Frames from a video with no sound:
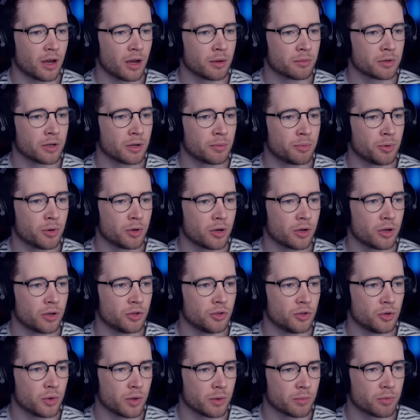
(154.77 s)
I'm gonna put
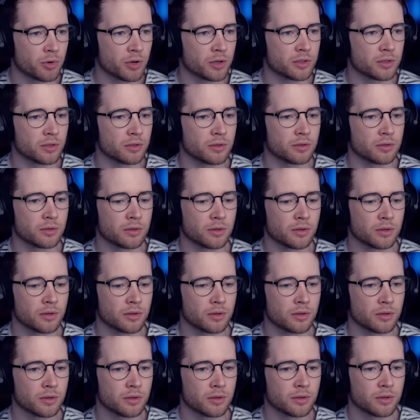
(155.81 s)
you in prison.
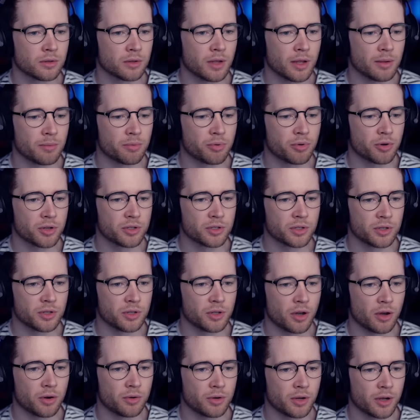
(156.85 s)
In
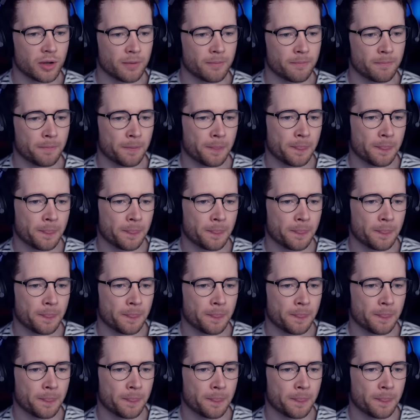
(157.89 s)
prison, Nona.